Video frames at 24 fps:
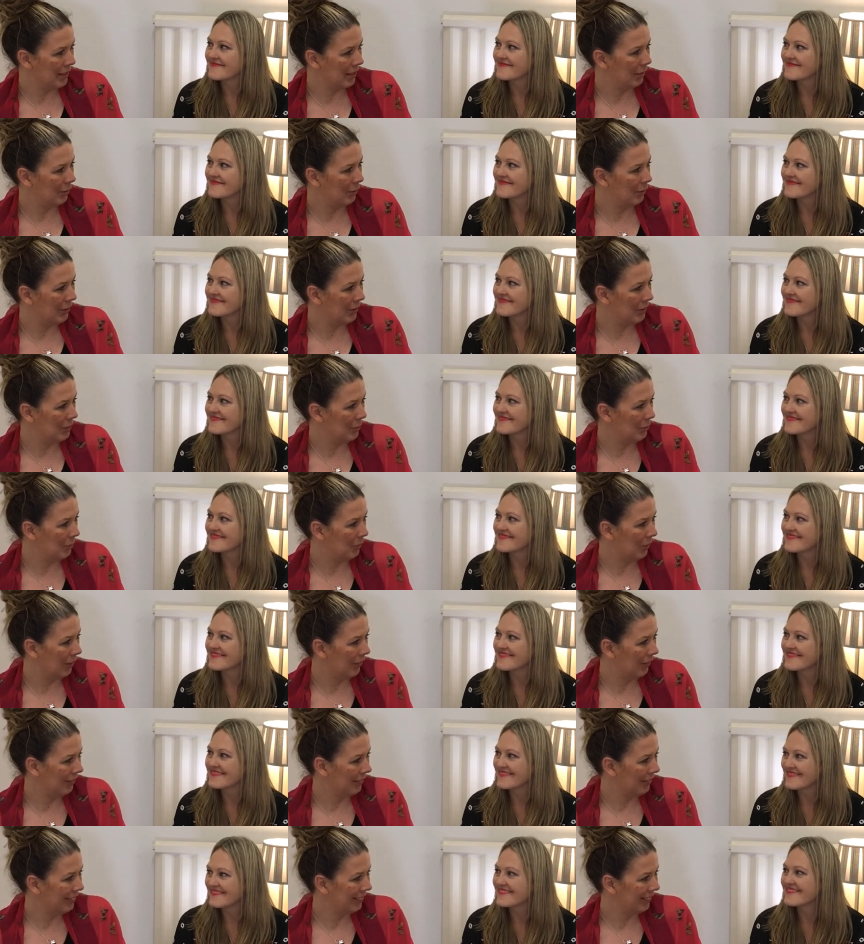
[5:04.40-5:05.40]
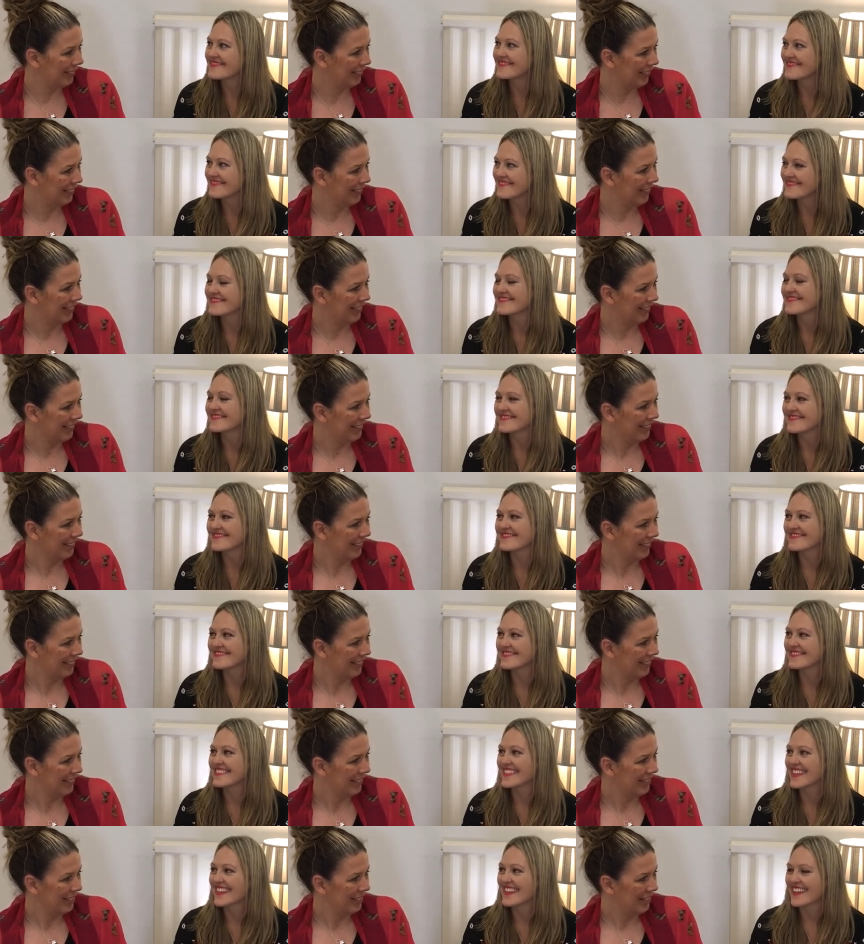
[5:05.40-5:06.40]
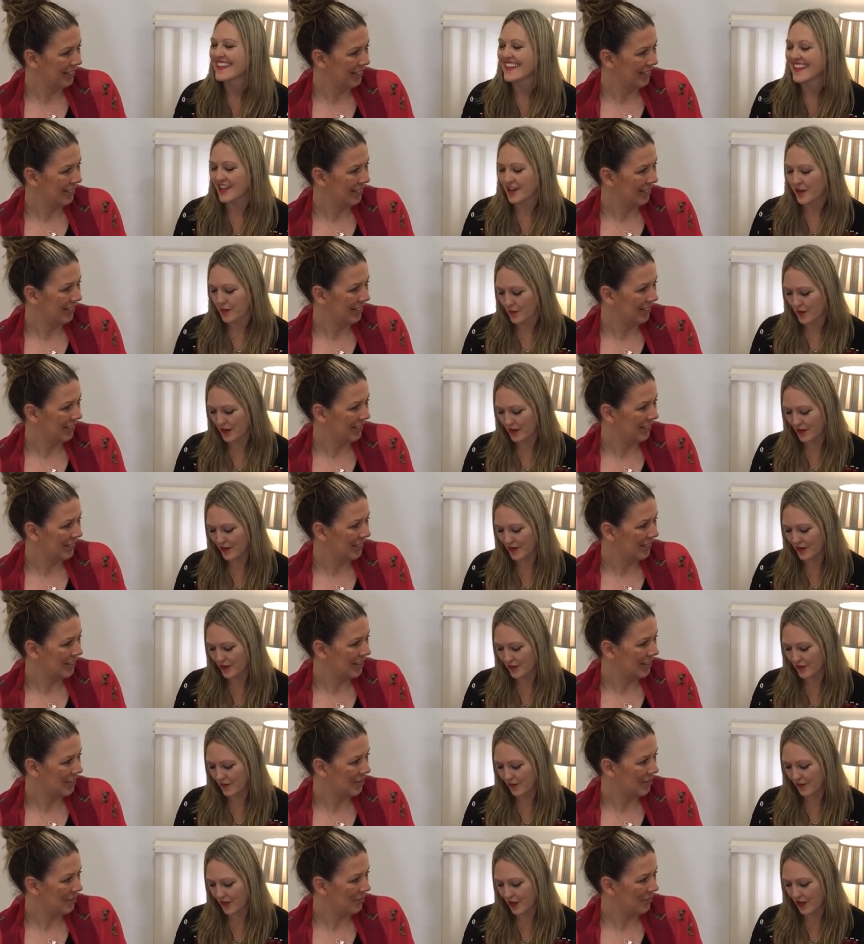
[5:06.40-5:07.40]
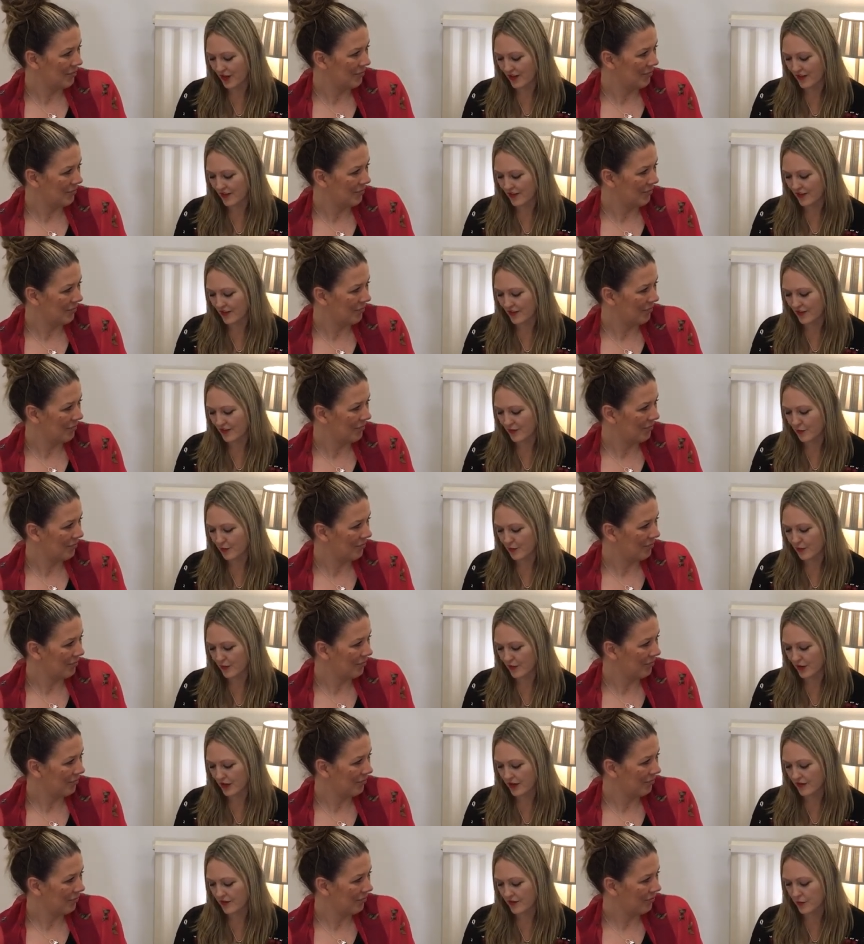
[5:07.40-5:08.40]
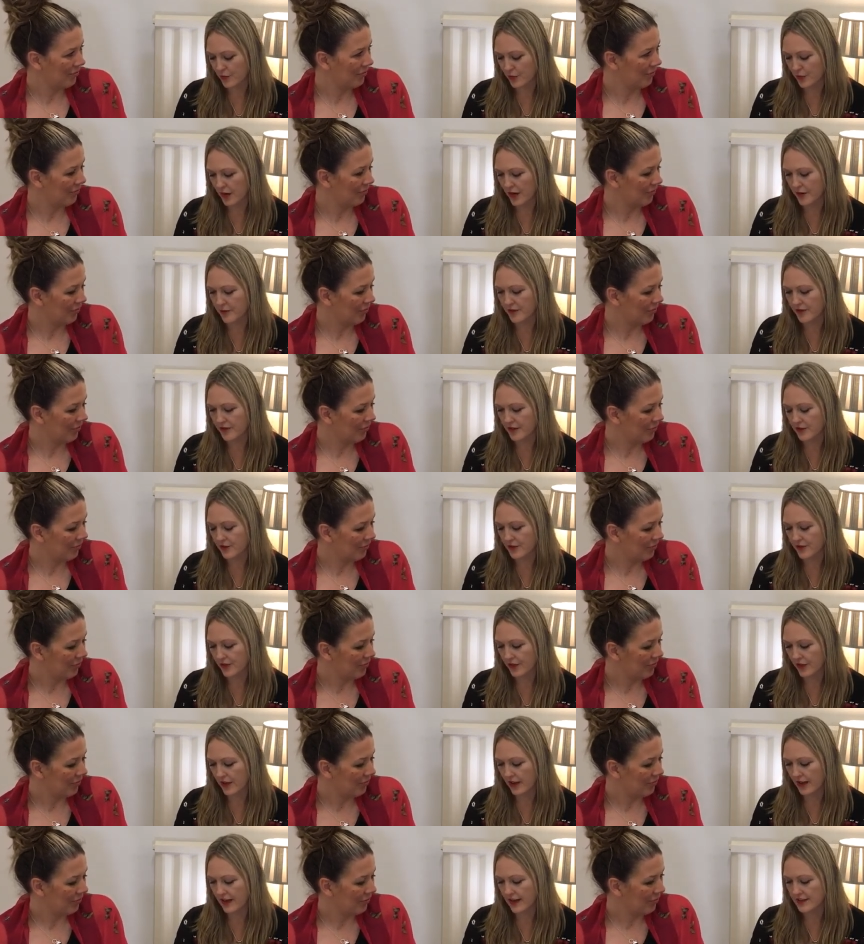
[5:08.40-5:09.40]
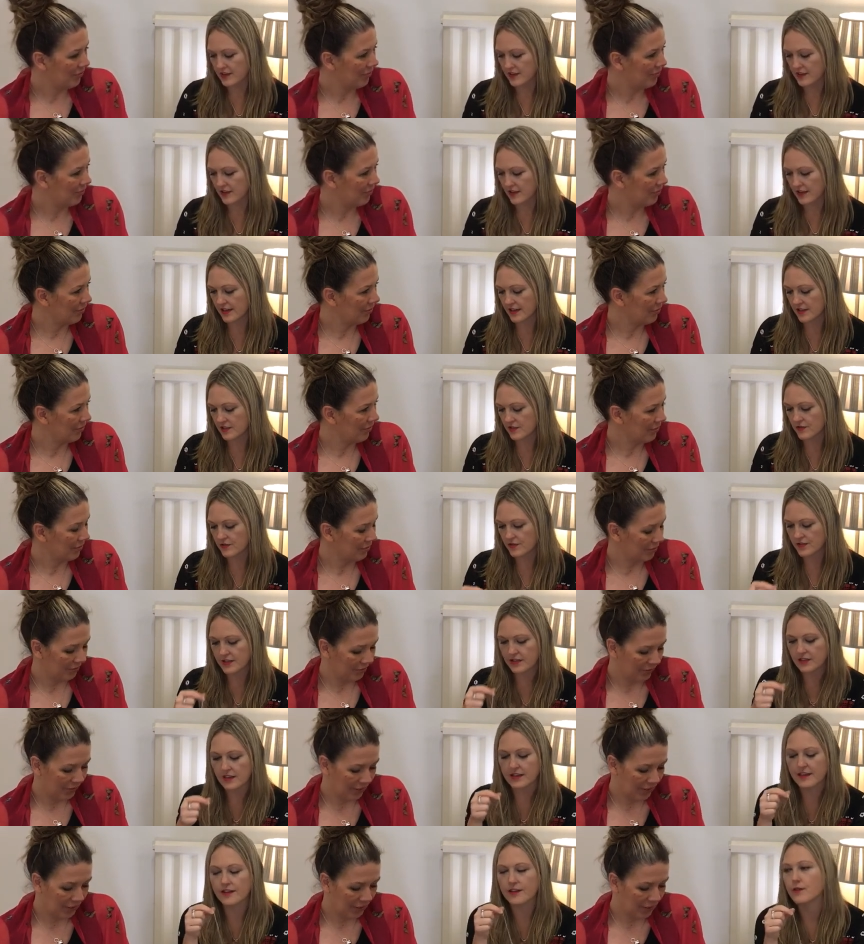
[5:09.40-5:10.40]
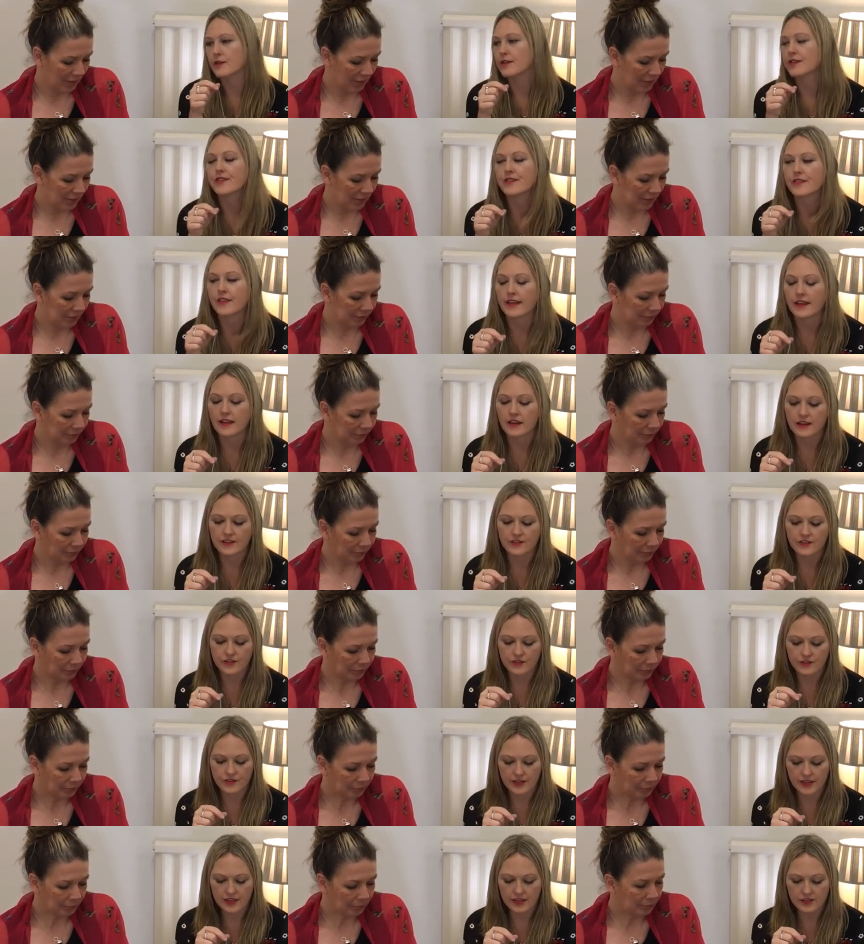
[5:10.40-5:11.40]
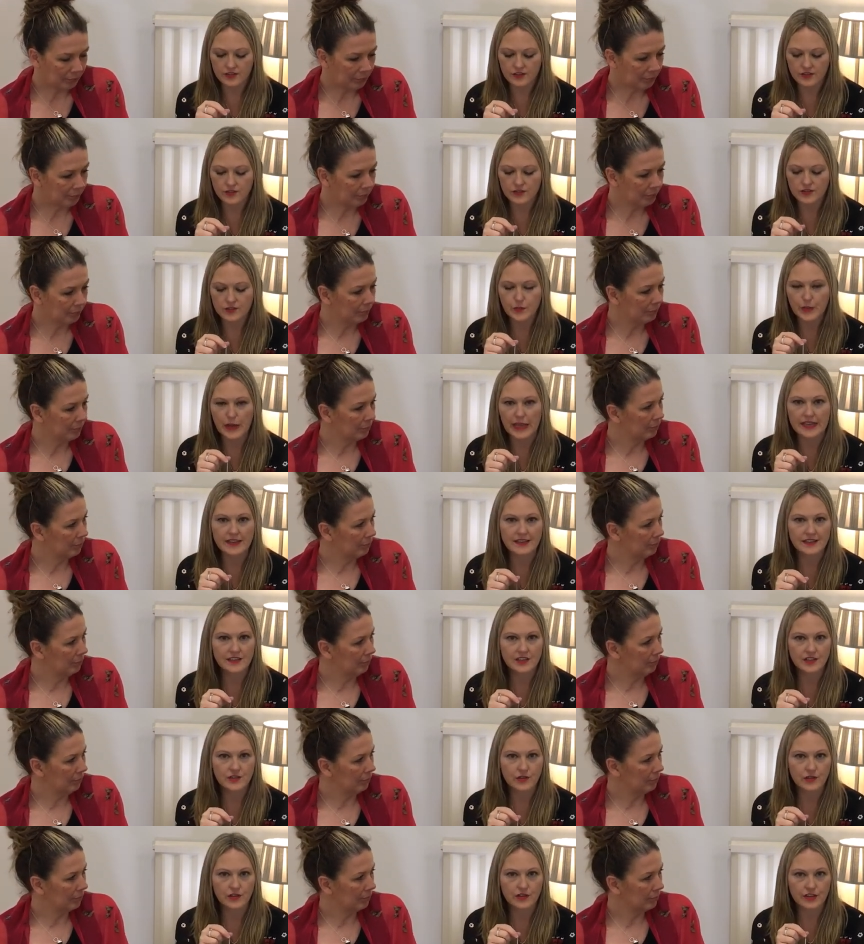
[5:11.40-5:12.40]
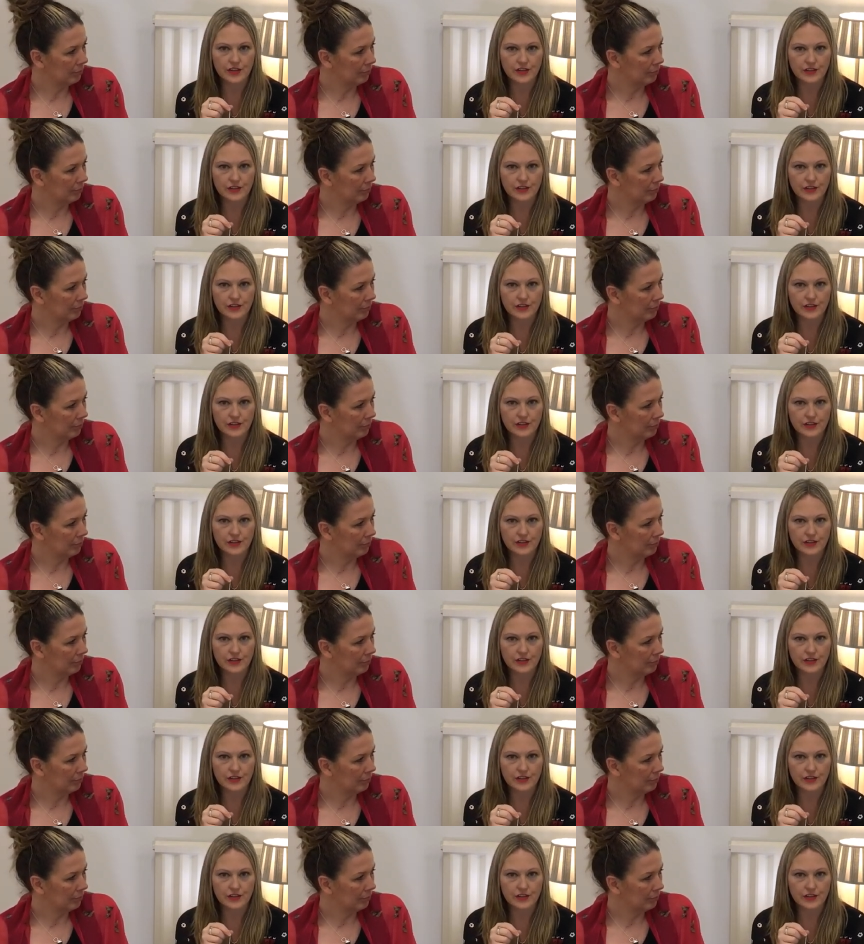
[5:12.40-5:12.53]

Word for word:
Speaker 1: it a lot in your
Speaker 2: work. Well, the, fir- kind of the primary use, I, I use it, I always say I don't get too dependent on